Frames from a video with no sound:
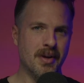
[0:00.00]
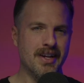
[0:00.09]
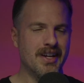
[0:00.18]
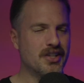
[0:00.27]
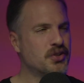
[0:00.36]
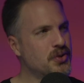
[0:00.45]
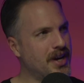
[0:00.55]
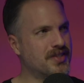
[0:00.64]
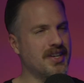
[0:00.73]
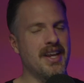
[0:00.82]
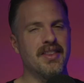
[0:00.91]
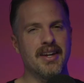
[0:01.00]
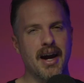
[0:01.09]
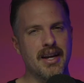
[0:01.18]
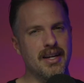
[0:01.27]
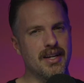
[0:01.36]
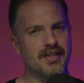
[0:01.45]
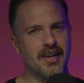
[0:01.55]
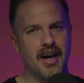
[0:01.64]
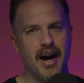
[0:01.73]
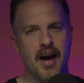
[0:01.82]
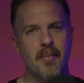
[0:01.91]
So yes, in the 90s,
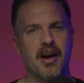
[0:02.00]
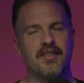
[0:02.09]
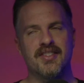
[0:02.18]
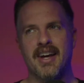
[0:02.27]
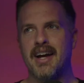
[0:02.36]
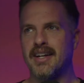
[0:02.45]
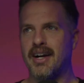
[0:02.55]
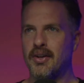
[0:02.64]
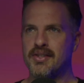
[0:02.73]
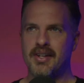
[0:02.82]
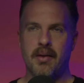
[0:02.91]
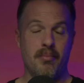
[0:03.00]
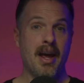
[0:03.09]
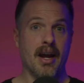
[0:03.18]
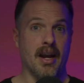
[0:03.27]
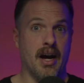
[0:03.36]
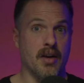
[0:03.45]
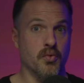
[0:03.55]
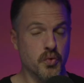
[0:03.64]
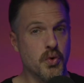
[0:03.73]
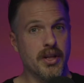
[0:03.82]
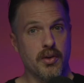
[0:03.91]
I might have sat down and said, man, I
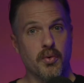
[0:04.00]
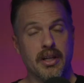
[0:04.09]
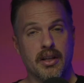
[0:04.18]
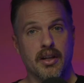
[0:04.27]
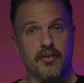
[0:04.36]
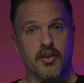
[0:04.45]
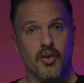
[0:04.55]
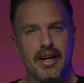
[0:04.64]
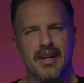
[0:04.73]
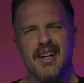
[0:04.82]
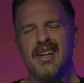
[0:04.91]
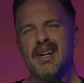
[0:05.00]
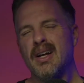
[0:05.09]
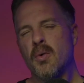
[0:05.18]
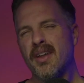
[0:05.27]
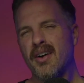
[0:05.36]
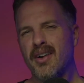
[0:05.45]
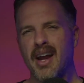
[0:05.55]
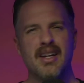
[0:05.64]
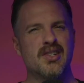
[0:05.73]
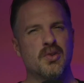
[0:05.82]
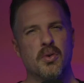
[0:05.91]
really, really love Creed, without any
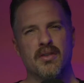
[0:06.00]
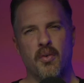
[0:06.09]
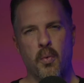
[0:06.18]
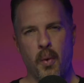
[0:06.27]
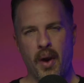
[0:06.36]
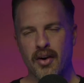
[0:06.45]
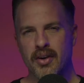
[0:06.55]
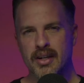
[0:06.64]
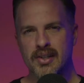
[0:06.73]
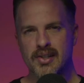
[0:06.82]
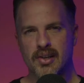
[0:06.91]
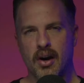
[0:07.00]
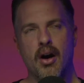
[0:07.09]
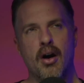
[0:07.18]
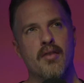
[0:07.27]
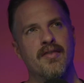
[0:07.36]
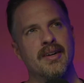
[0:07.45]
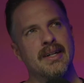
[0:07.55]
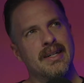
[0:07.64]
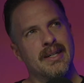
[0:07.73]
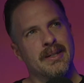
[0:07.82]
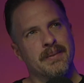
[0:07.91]
sort of awareness of
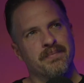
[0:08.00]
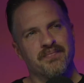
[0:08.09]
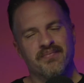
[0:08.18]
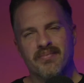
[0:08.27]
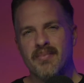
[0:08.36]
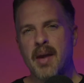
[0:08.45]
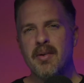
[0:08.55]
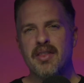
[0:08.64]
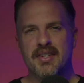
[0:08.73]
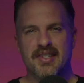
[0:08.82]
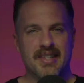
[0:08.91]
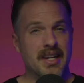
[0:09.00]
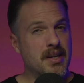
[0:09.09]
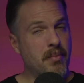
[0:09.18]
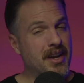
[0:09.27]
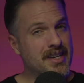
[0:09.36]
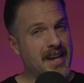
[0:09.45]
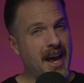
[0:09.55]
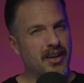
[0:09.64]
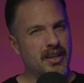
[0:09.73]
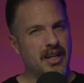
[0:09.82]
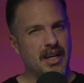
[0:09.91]
maybe the
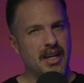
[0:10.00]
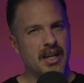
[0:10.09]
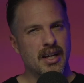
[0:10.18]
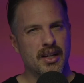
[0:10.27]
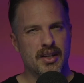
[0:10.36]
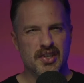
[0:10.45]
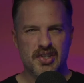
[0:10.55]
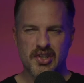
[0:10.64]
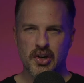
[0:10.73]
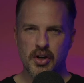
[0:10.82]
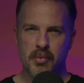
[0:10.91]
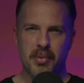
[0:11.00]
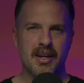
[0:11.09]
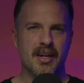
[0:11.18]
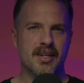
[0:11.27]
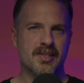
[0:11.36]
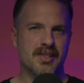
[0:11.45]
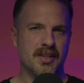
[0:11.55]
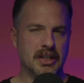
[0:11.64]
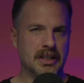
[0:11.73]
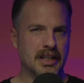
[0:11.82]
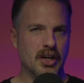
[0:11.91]
sentimentality, the syrupiness in the
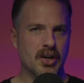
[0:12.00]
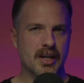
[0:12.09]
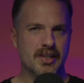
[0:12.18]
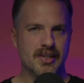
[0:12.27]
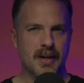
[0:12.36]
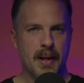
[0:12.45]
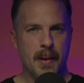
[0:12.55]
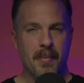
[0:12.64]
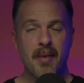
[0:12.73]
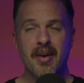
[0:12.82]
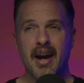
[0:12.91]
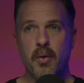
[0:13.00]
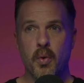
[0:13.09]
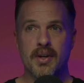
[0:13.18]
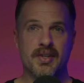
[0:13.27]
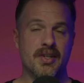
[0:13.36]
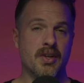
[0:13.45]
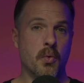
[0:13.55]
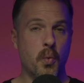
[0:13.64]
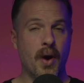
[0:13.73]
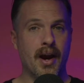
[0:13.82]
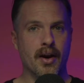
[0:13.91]
lyrics. Maybe I wasn't
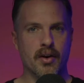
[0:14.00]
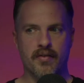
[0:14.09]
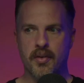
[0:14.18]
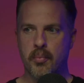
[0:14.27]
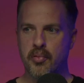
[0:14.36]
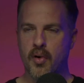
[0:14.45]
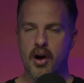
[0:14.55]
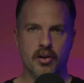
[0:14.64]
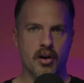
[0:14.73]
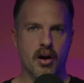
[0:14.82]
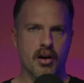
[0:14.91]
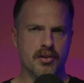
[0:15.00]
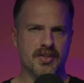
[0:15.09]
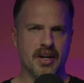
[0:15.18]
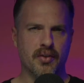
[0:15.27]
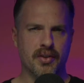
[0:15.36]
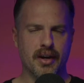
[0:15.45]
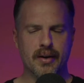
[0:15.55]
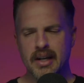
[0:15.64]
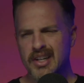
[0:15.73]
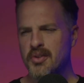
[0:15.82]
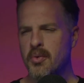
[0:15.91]
aware of the broader arts out there.
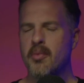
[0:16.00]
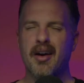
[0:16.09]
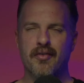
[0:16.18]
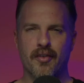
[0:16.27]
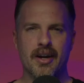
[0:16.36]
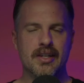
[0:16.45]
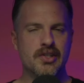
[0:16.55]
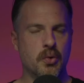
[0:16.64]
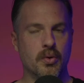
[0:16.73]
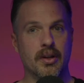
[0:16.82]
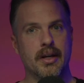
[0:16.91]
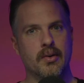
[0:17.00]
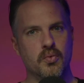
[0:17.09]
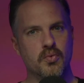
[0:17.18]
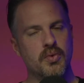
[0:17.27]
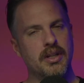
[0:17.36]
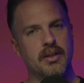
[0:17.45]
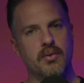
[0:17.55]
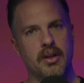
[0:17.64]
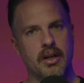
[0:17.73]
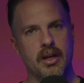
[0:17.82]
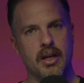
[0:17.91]
Some of my friends who were like really,
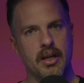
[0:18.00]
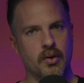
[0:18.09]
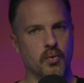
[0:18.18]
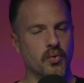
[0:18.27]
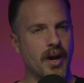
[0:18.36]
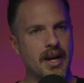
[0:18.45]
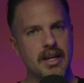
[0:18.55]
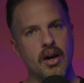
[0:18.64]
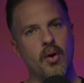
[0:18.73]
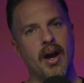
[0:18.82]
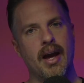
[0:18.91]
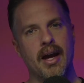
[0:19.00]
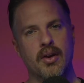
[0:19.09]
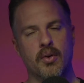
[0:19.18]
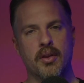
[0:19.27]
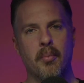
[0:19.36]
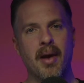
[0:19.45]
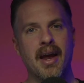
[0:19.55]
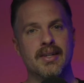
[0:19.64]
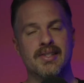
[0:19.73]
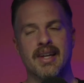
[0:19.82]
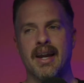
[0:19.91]
really into Radiohead or the
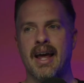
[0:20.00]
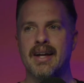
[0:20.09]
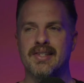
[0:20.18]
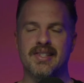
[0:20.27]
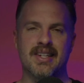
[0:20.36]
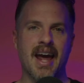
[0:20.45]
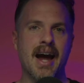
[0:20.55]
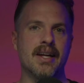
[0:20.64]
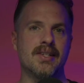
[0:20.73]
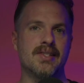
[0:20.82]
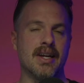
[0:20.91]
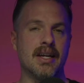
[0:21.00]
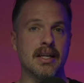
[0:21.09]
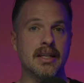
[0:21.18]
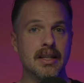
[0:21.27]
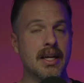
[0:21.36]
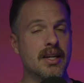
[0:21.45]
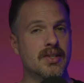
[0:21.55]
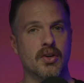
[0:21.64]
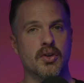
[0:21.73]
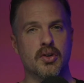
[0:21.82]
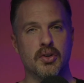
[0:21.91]
bands that had status in elite
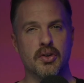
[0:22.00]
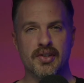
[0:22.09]
circles,